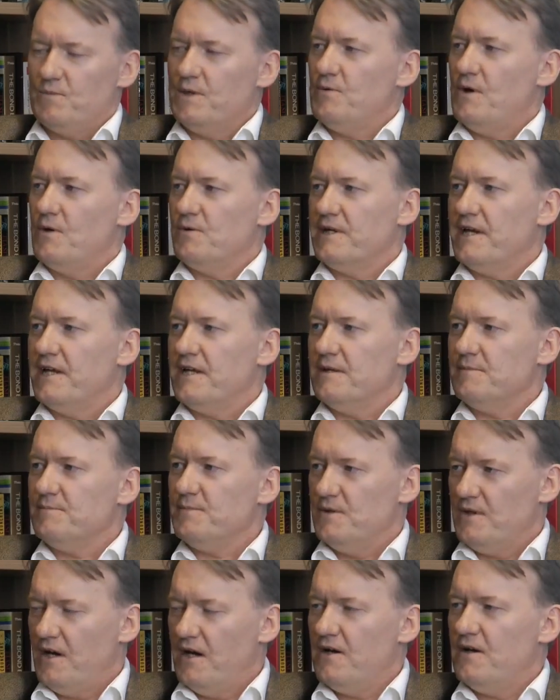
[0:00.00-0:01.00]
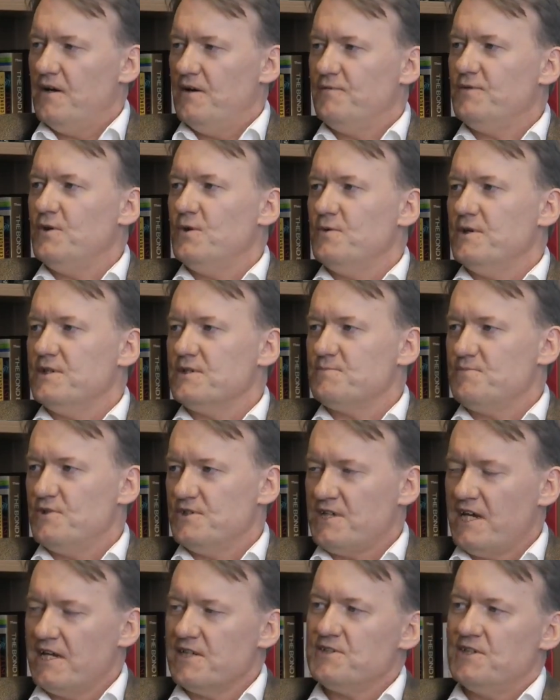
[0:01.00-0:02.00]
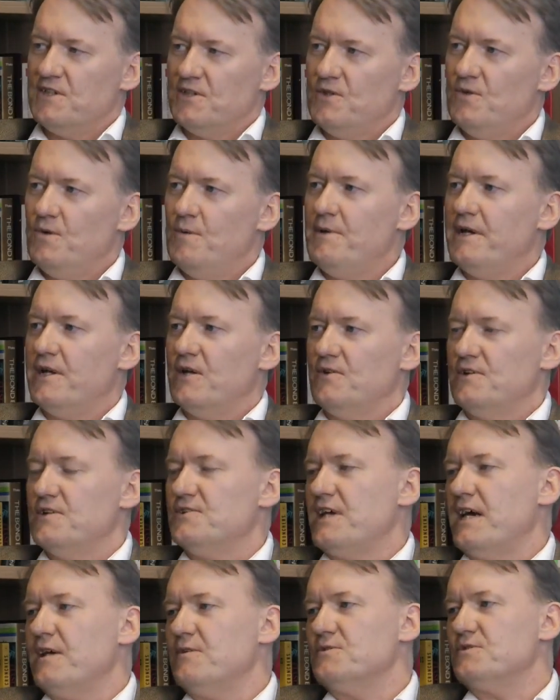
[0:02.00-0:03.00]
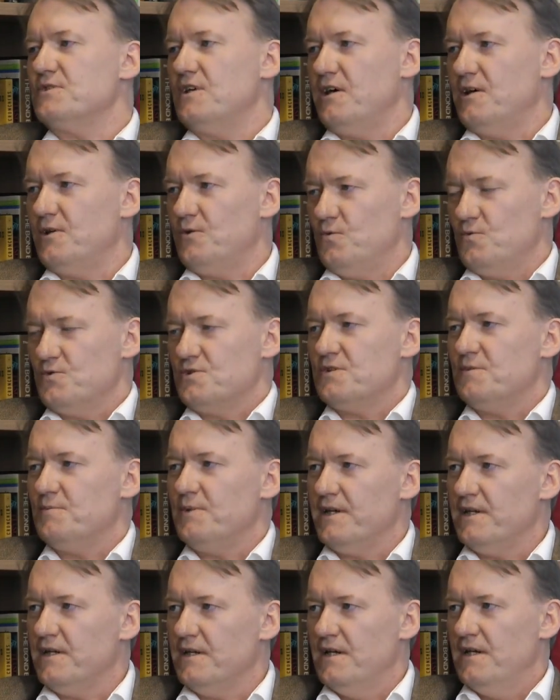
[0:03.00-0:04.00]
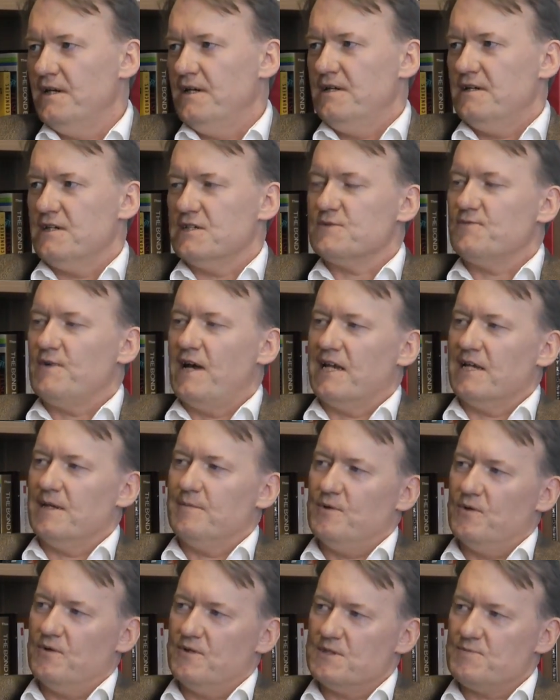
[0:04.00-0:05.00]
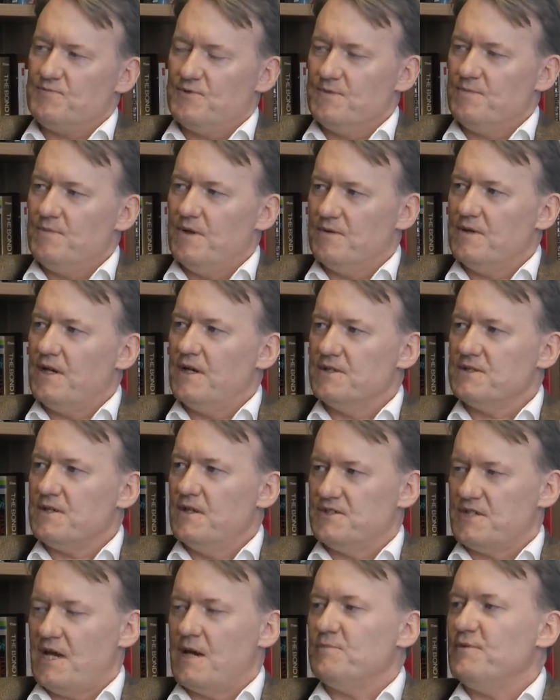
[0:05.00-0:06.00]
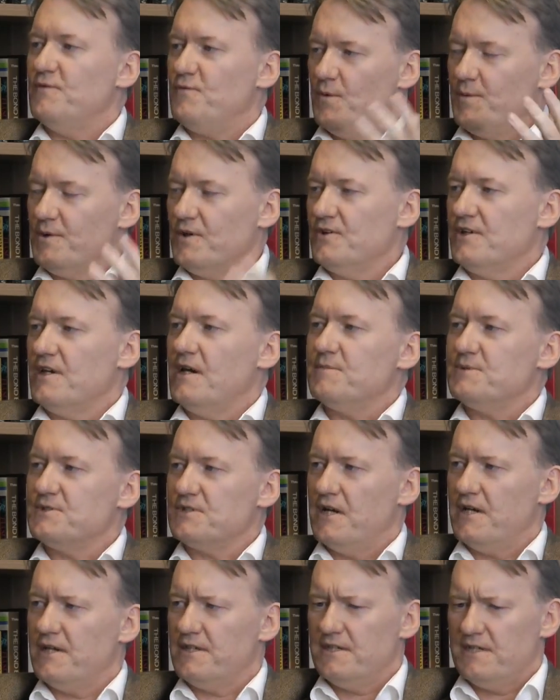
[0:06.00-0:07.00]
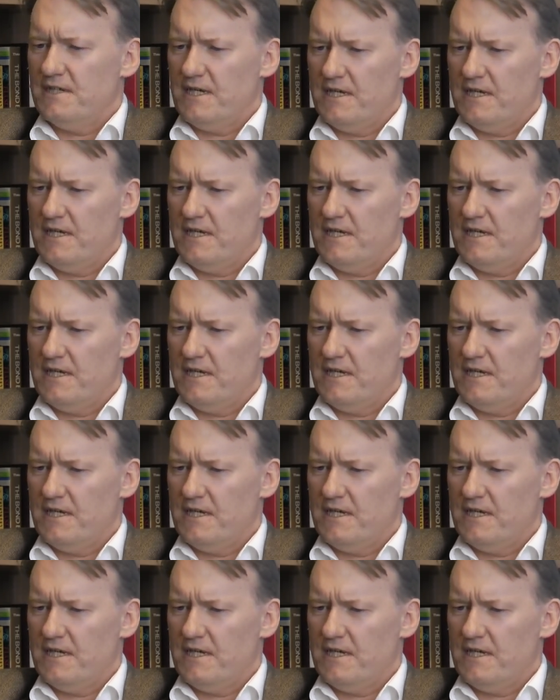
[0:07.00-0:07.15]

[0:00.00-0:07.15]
we won't get it. But our view is protecting your money on the downside ought to be as valuable as outperforming on the upside.